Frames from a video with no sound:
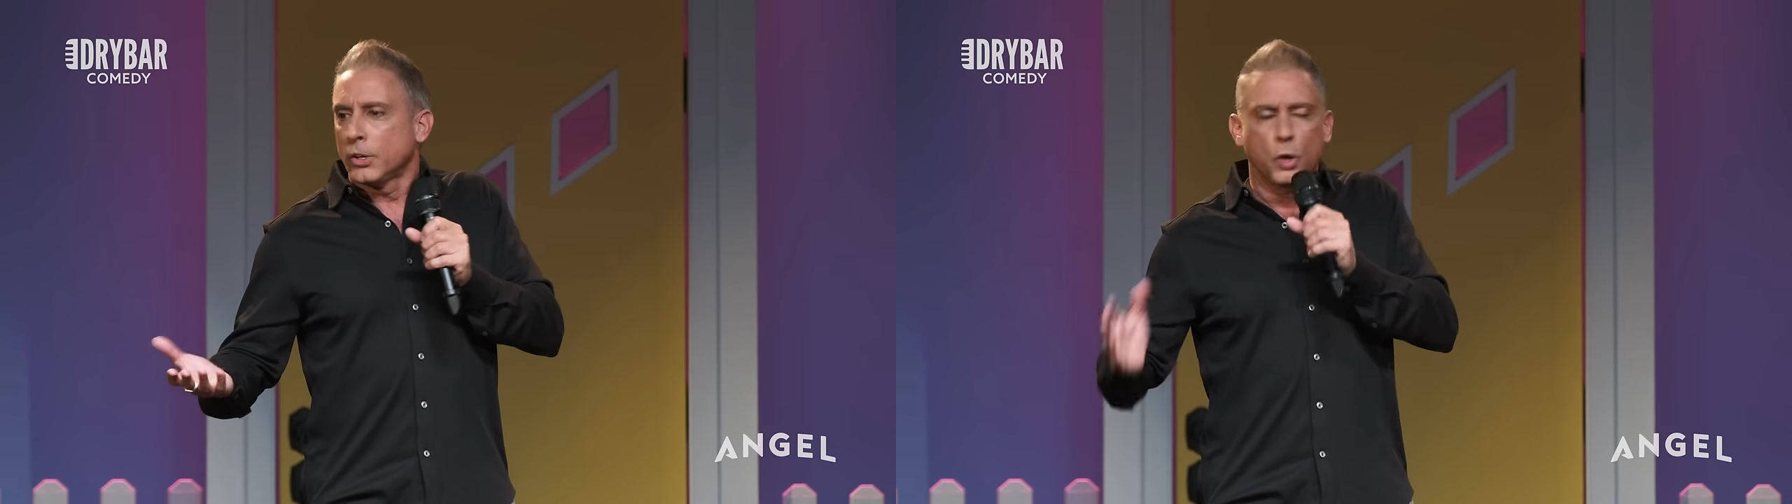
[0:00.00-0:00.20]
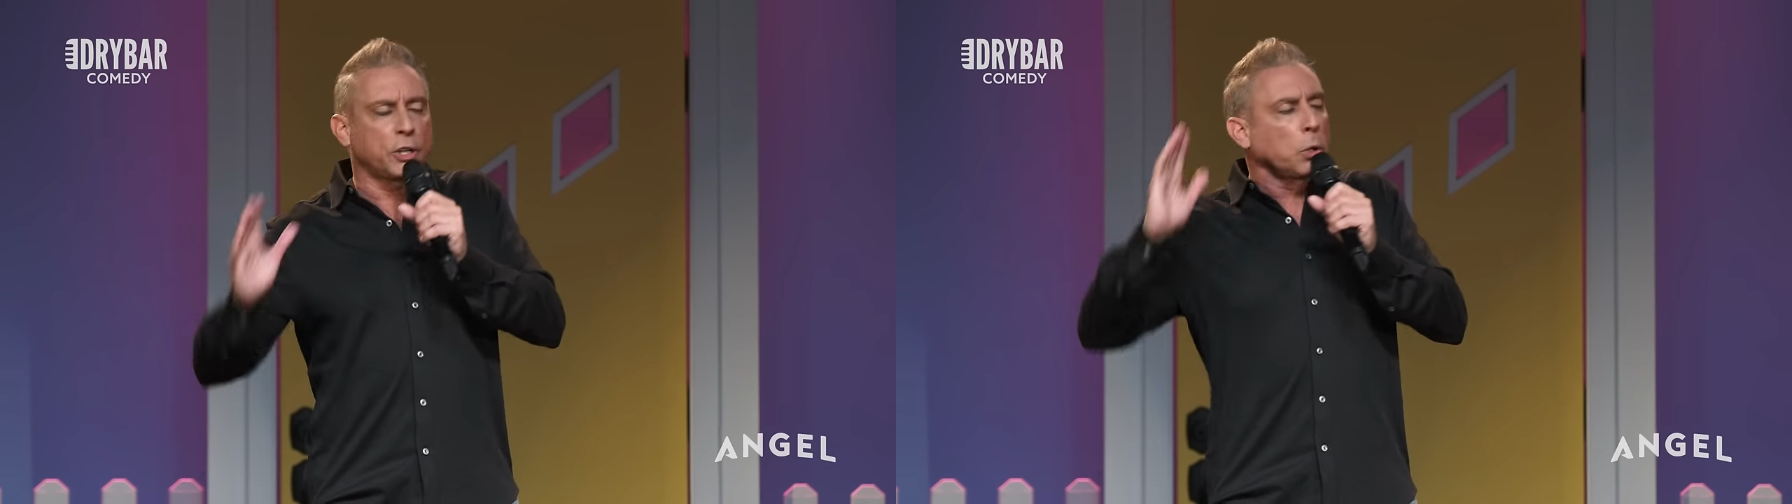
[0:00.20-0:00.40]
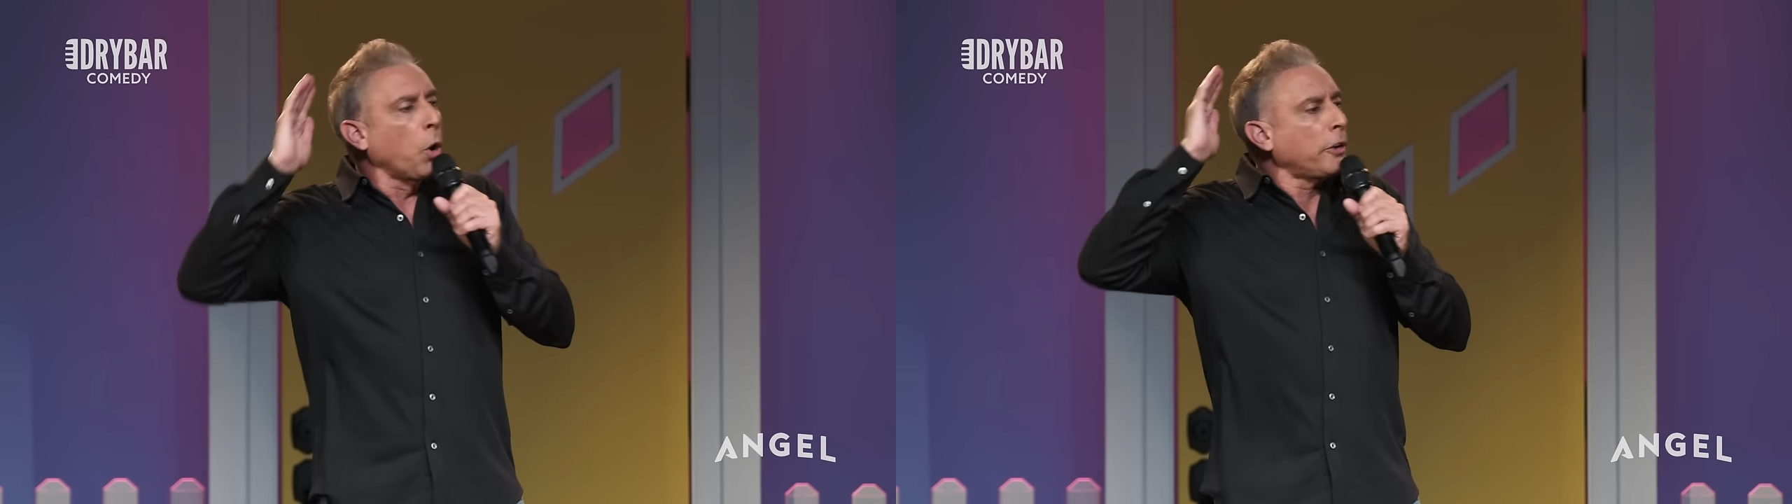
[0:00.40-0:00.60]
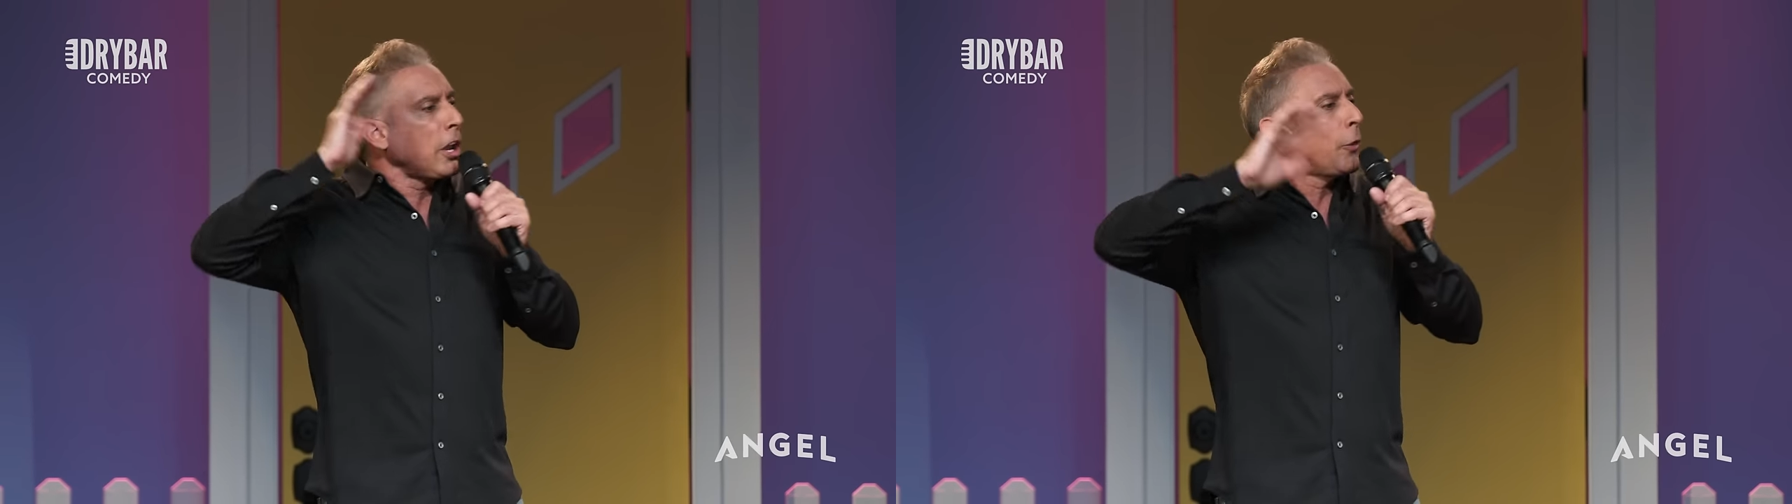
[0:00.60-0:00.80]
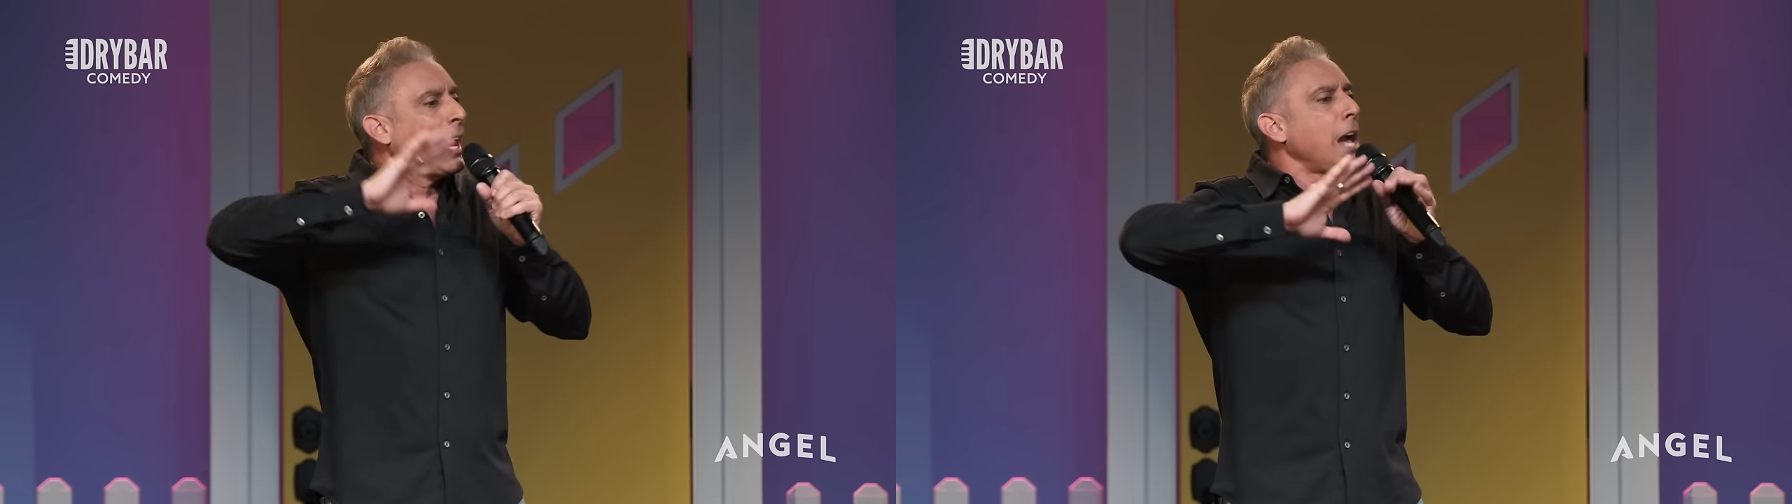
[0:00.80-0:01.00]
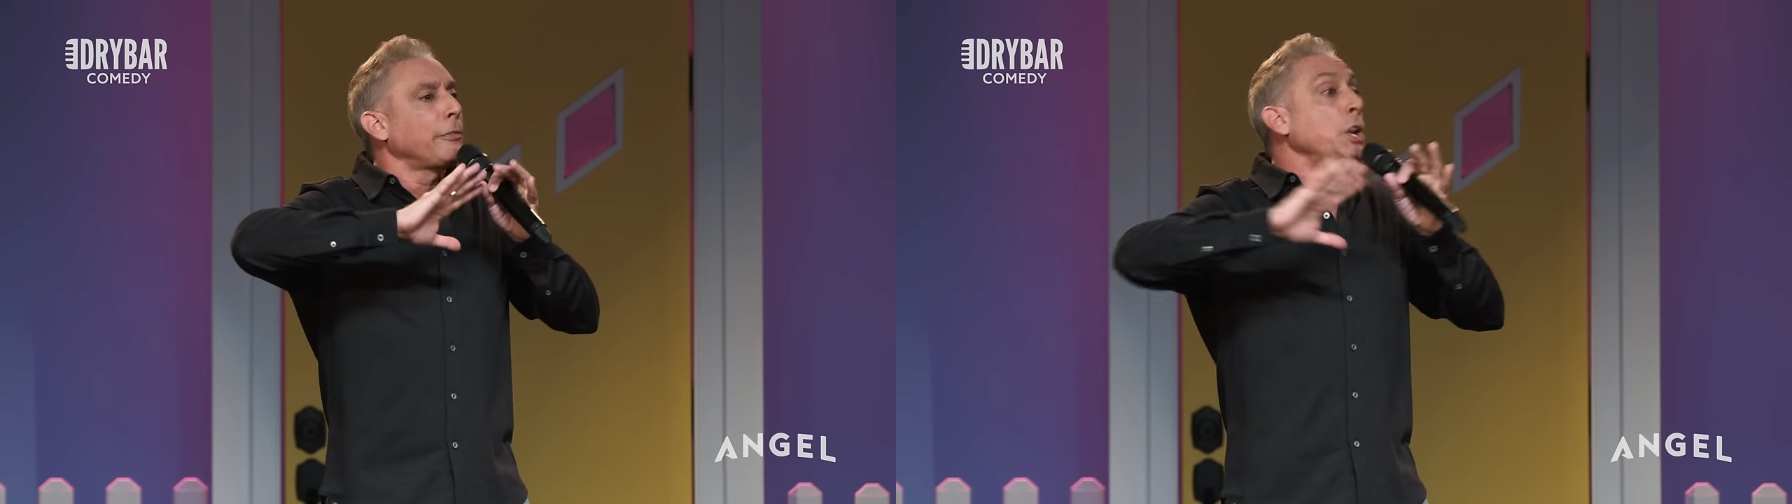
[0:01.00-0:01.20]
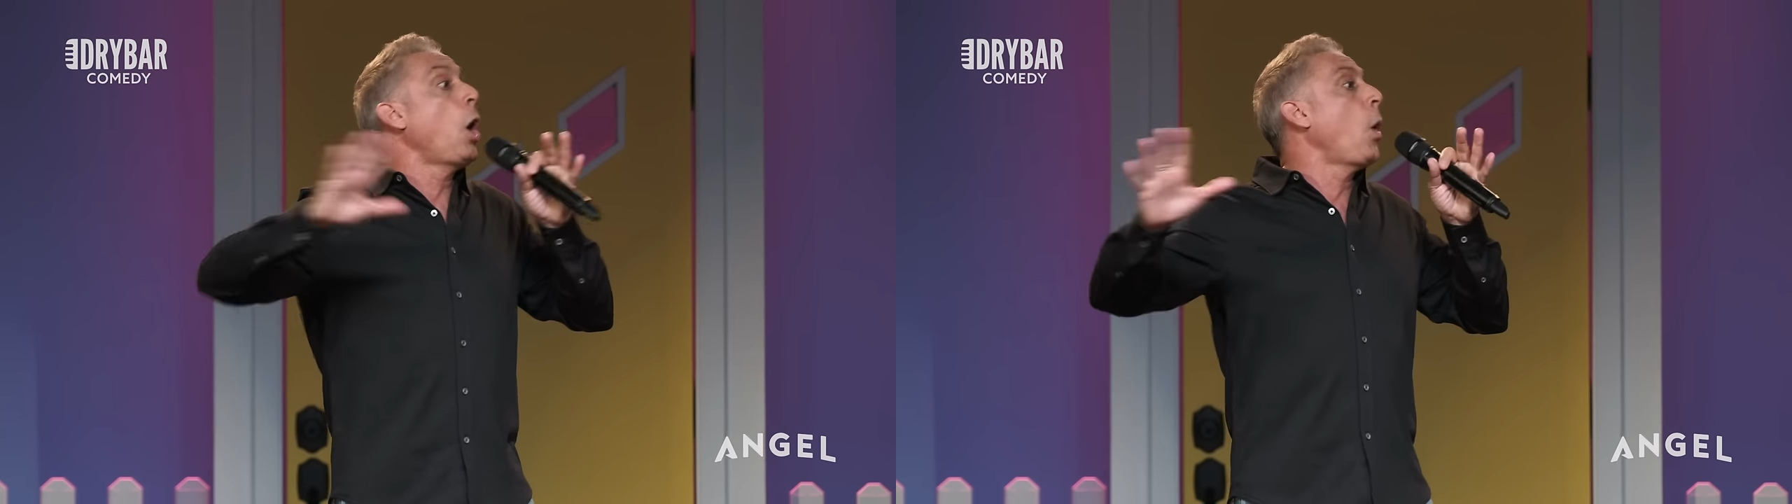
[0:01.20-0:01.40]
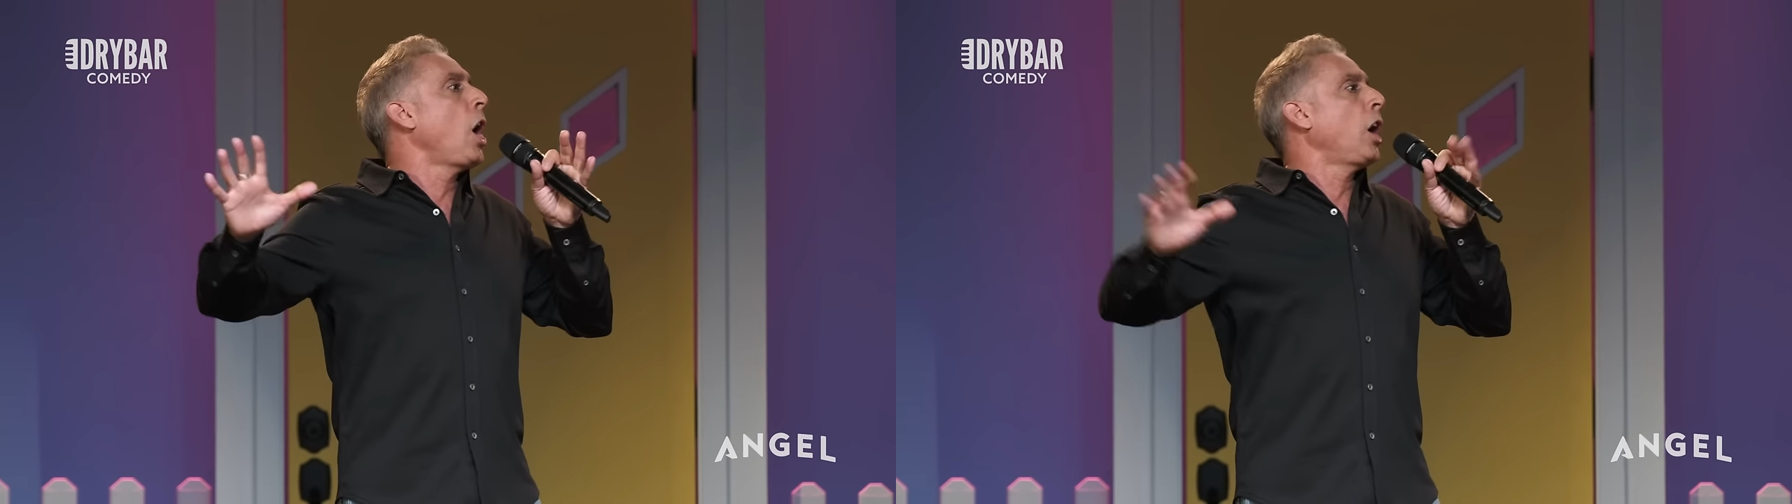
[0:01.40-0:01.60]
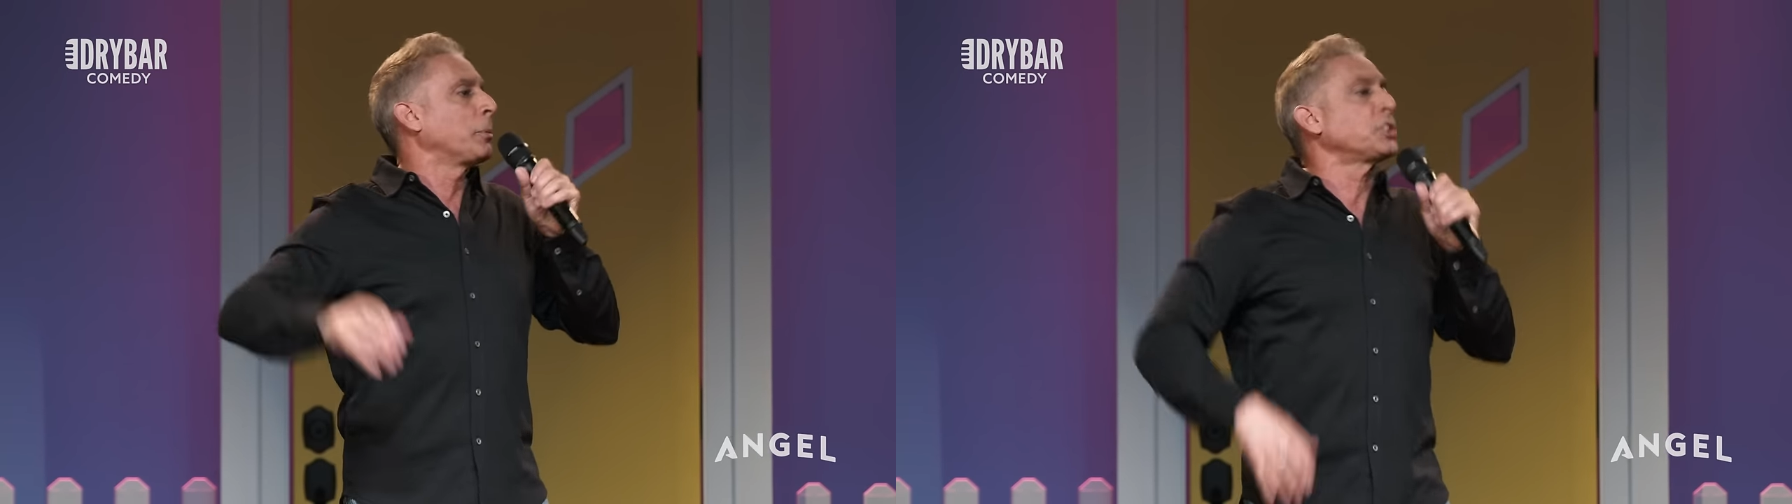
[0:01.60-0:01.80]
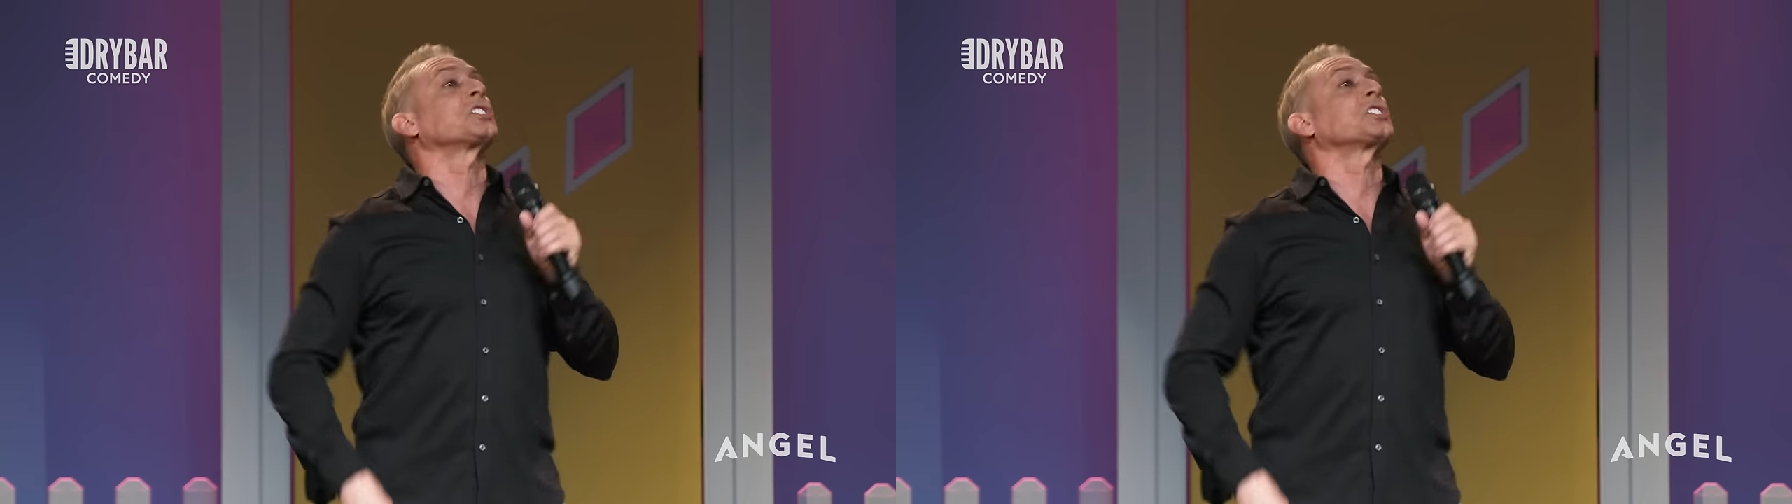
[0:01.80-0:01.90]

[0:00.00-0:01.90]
You could work there and have no arms,